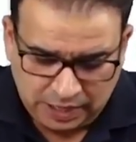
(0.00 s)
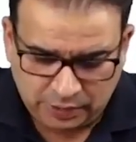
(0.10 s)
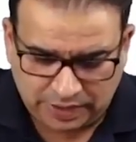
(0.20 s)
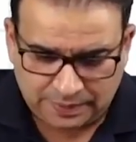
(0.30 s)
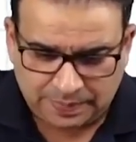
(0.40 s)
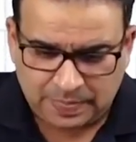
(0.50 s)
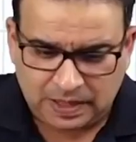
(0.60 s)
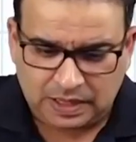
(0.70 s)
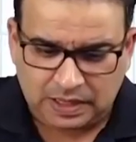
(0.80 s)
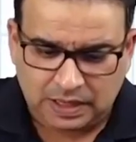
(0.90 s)
Okay,
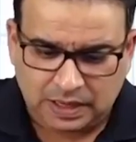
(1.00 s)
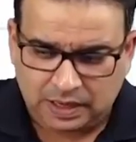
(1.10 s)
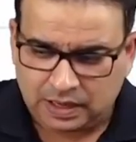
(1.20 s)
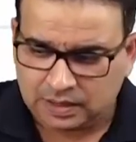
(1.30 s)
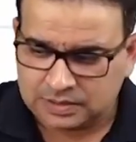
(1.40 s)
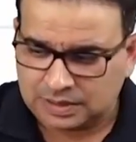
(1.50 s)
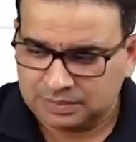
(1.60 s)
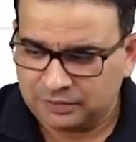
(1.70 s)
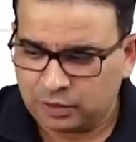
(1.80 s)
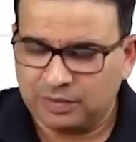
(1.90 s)

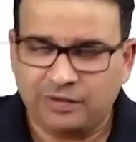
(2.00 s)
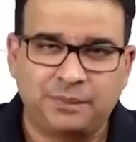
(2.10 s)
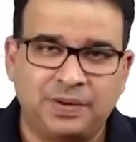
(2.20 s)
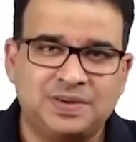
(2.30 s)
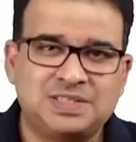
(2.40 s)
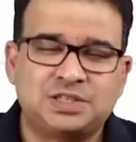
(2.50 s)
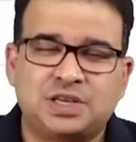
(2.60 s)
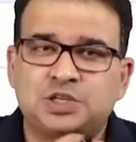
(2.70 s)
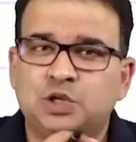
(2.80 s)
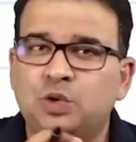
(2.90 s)
something from our previous
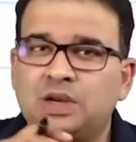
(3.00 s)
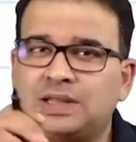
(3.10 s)
discussion only,